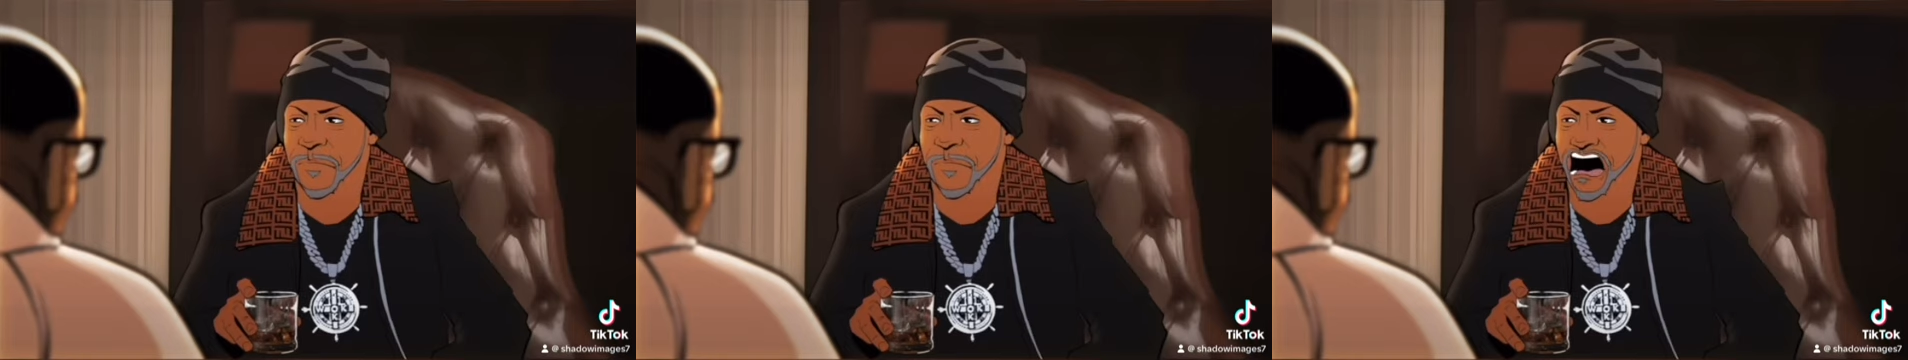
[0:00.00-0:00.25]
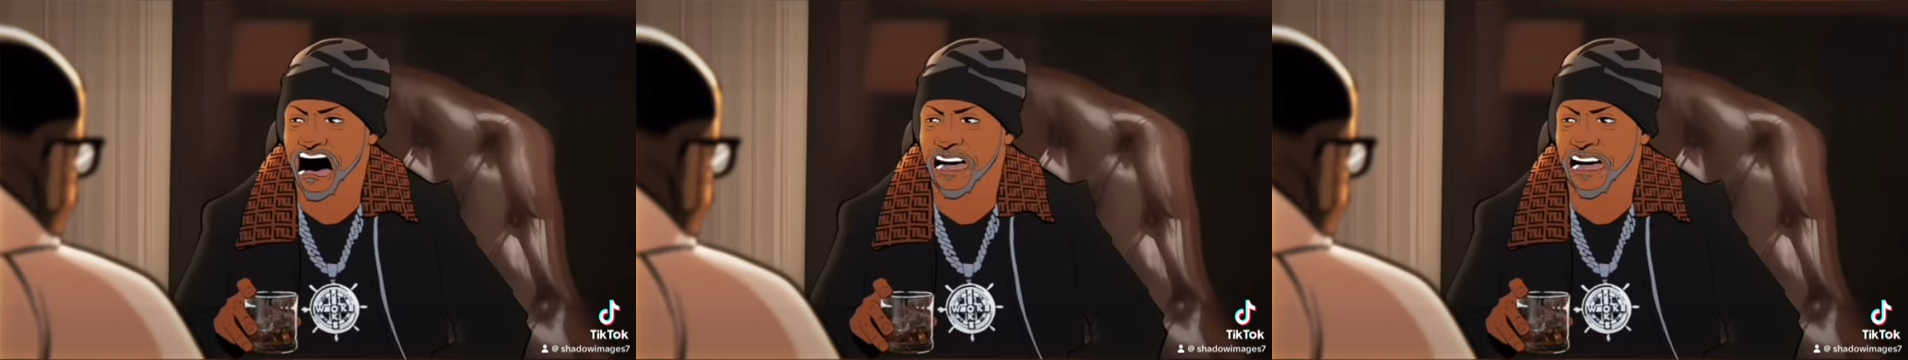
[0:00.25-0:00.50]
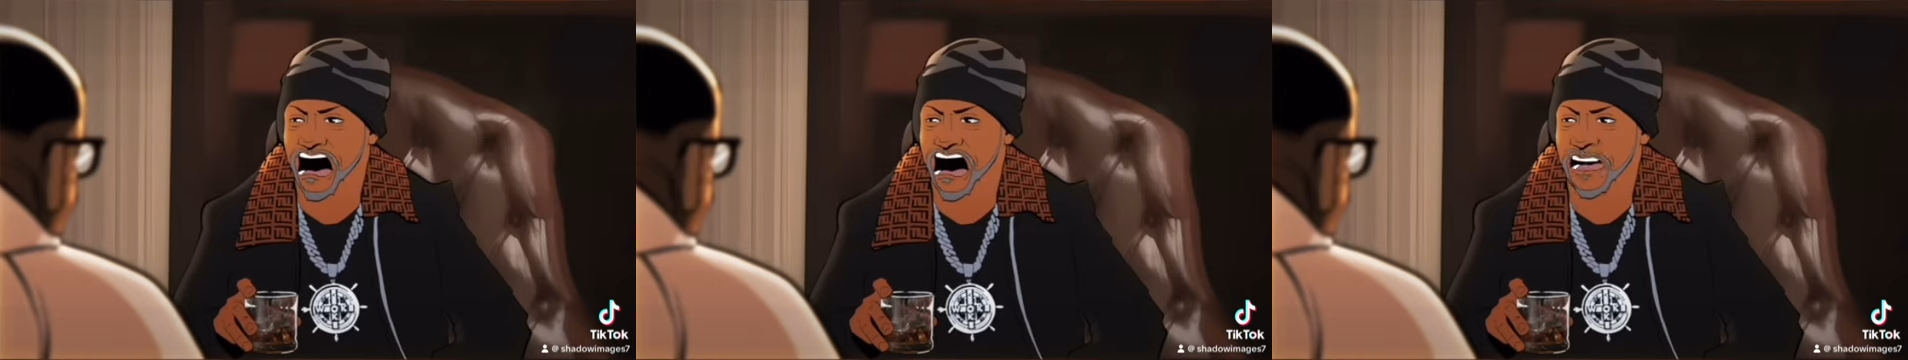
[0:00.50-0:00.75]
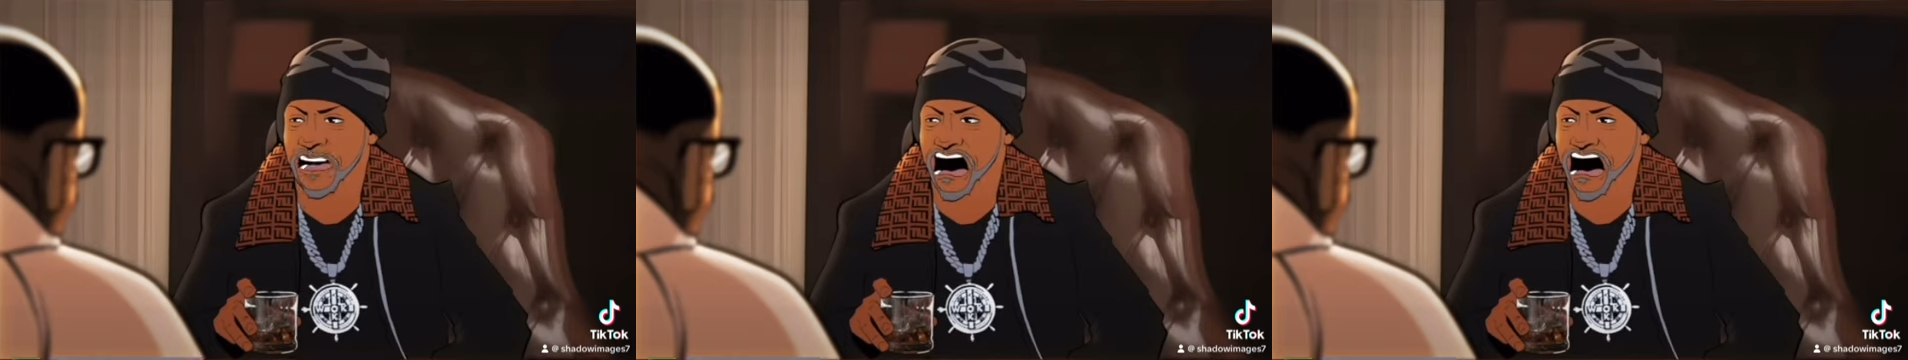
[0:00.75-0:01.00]
Harvey
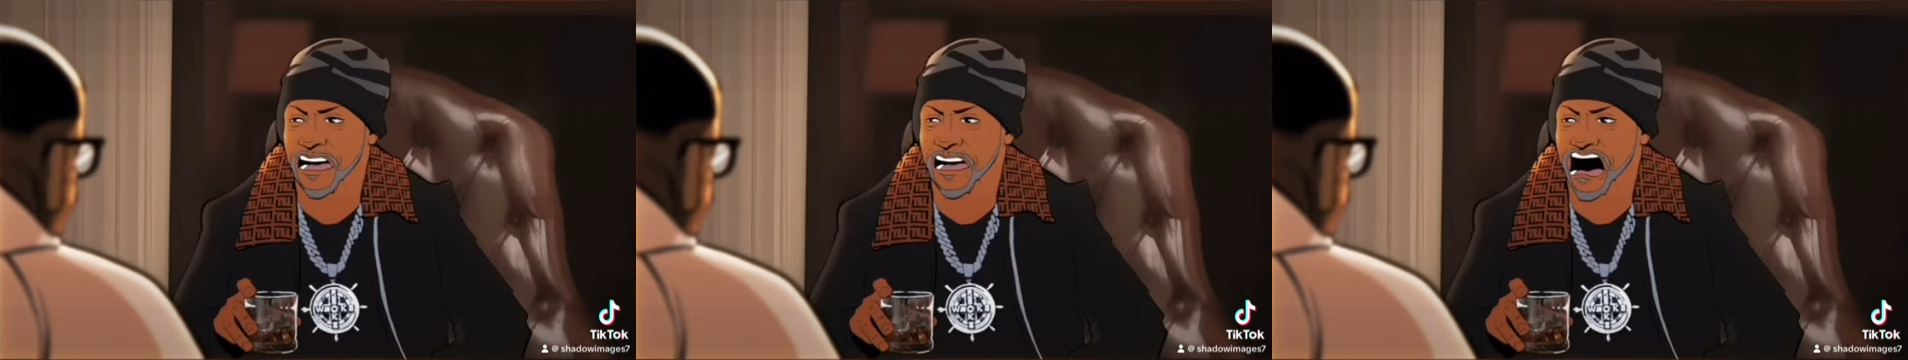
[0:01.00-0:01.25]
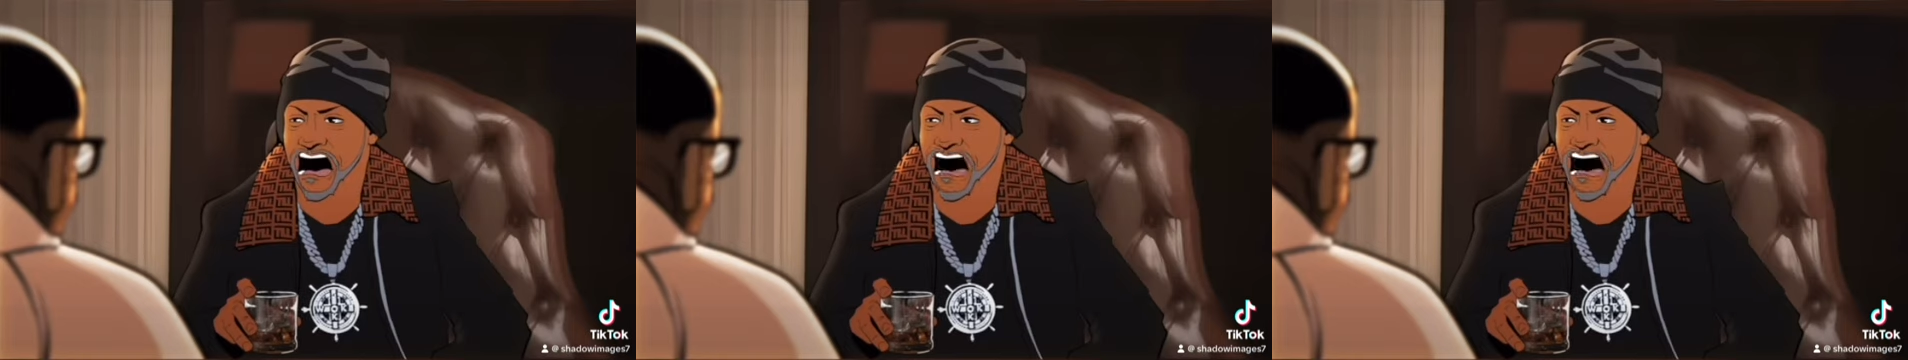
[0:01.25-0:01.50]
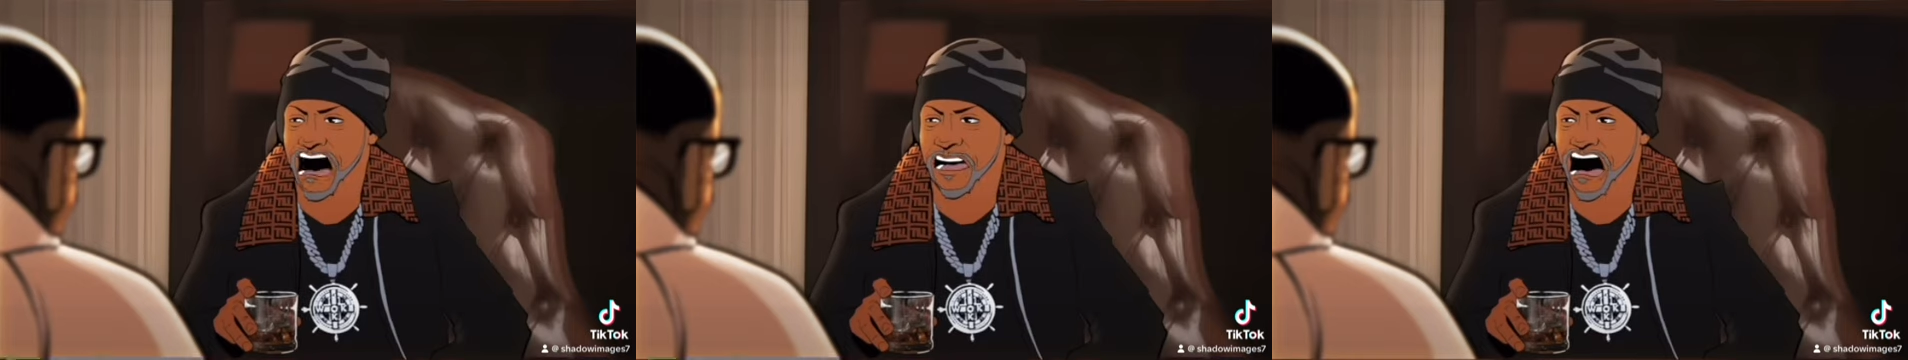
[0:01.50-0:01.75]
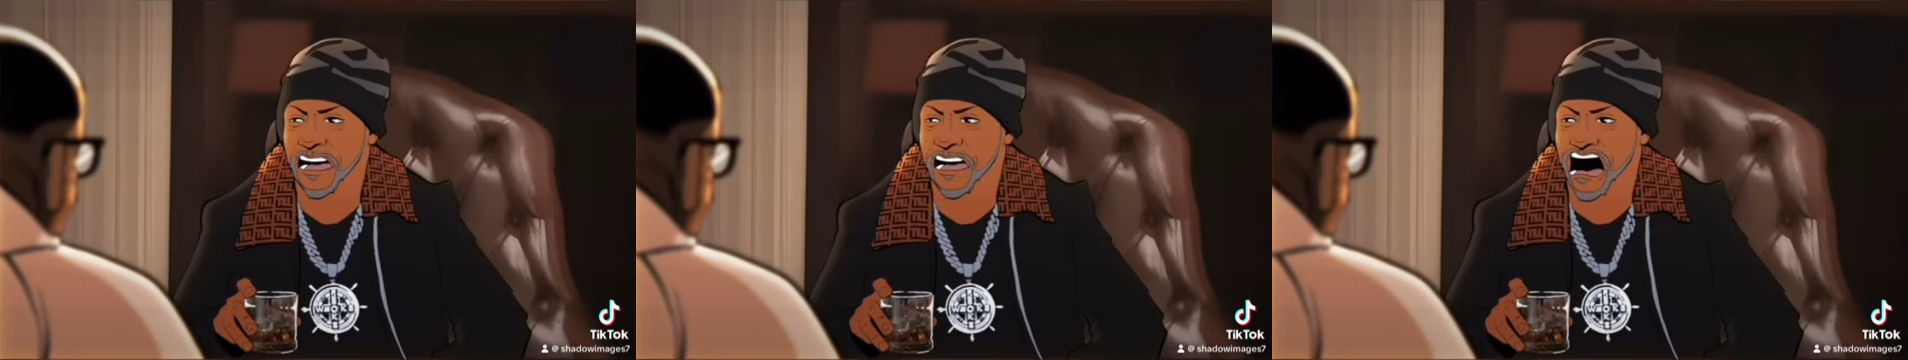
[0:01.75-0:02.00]
Weinstein wanted to give me
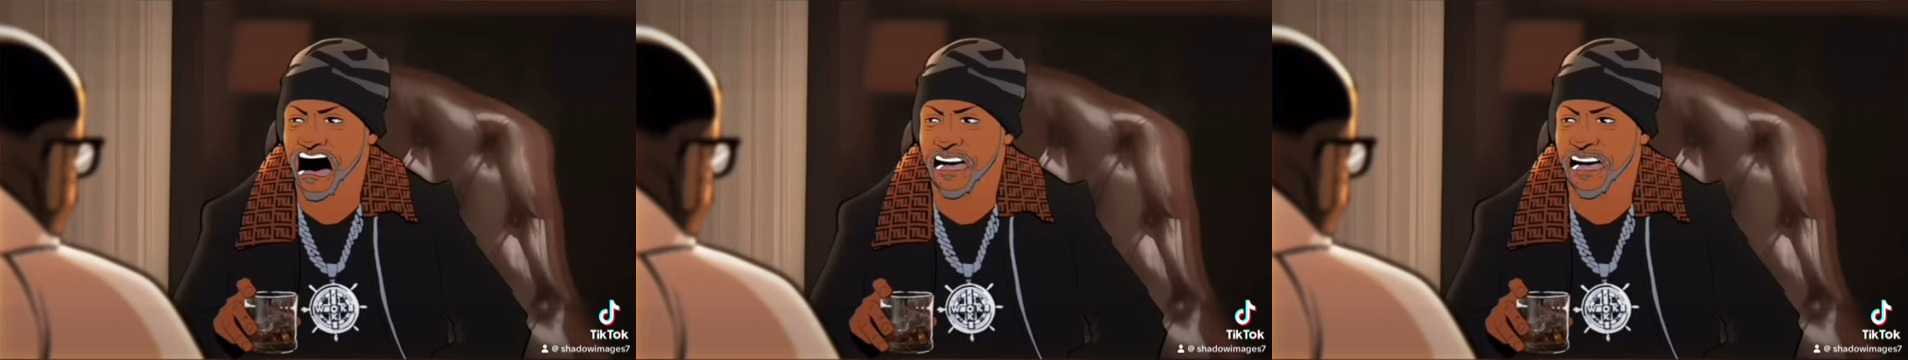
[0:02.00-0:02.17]
sloppy